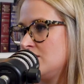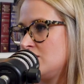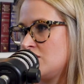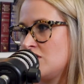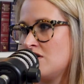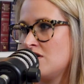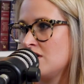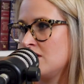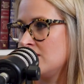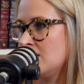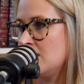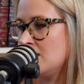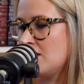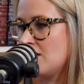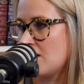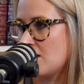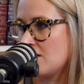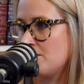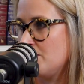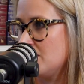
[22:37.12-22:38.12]
strong, then
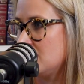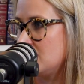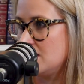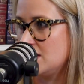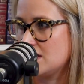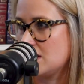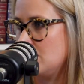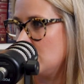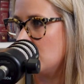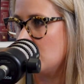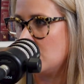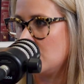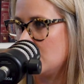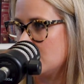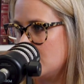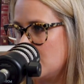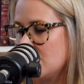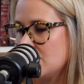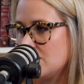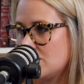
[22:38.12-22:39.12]
our business community is
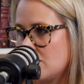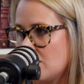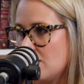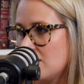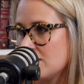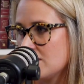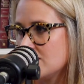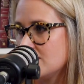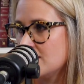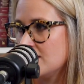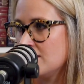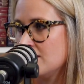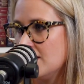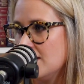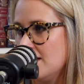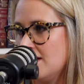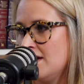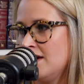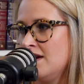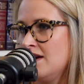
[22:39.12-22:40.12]
not strong. So
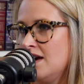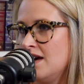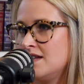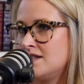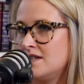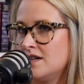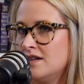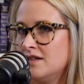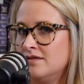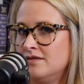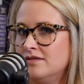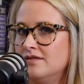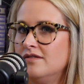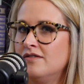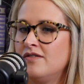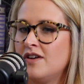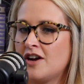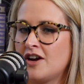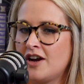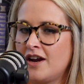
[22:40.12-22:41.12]
it's a
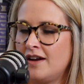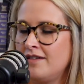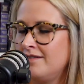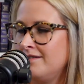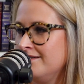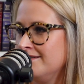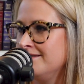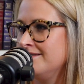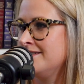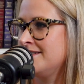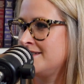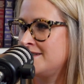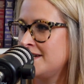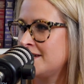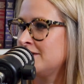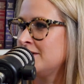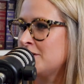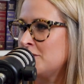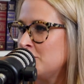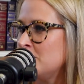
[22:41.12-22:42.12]
very
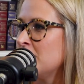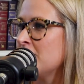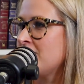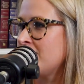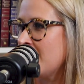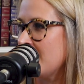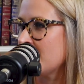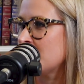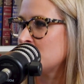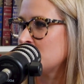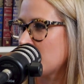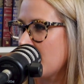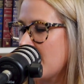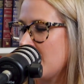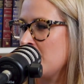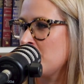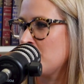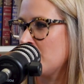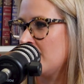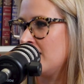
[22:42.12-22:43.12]
cyclical effect,
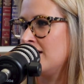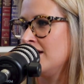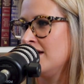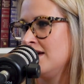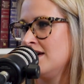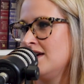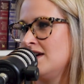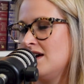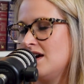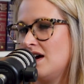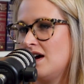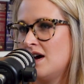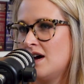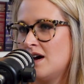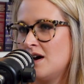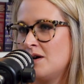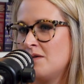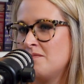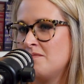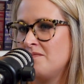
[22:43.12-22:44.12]
right? But
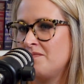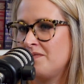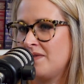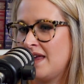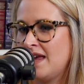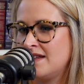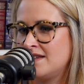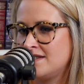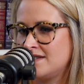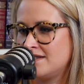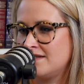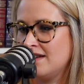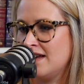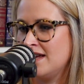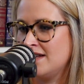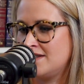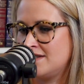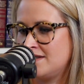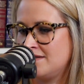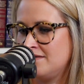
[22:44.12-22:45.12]

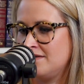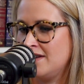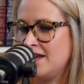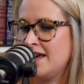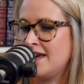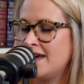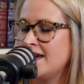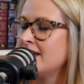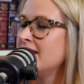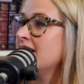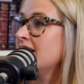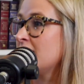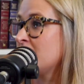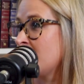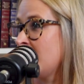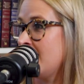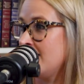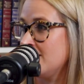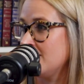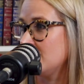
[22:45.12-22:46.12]
it can get
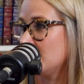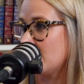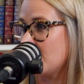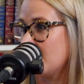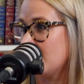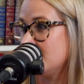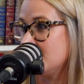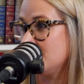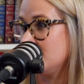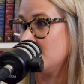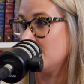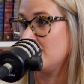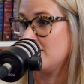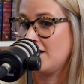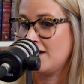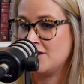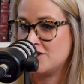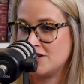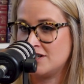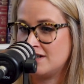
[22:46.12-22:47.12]
granular into
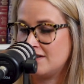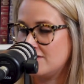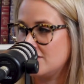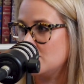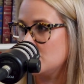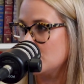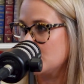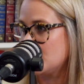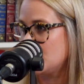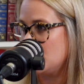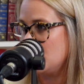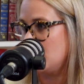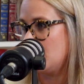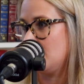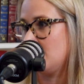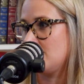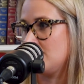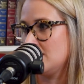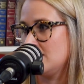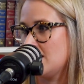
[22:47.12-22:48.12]
each individual student
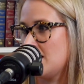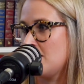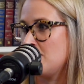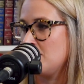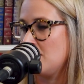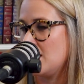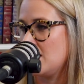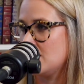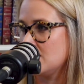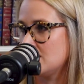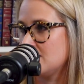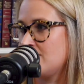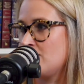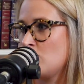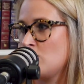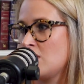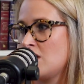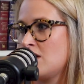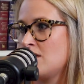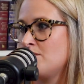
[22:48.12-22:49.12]
and what that means
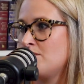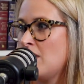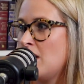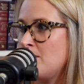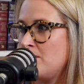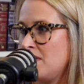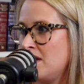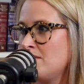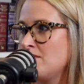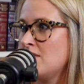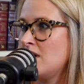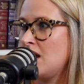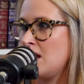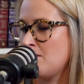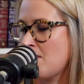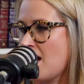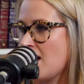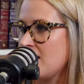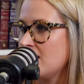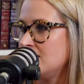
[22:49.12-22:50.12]
for pumping money
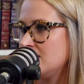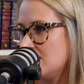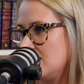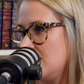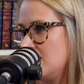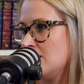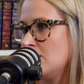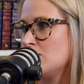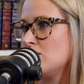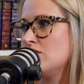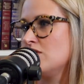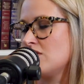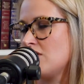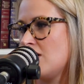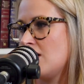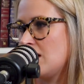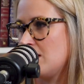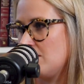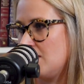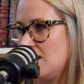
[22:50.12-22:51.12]
back into the local
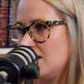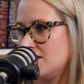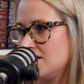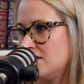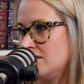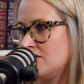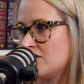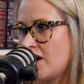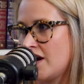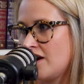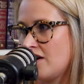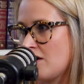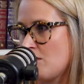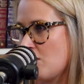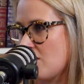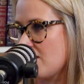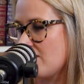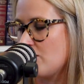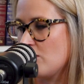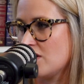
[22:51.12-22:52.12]
economy to train our
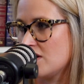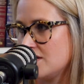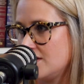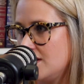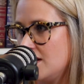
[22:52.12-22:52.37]
workforce,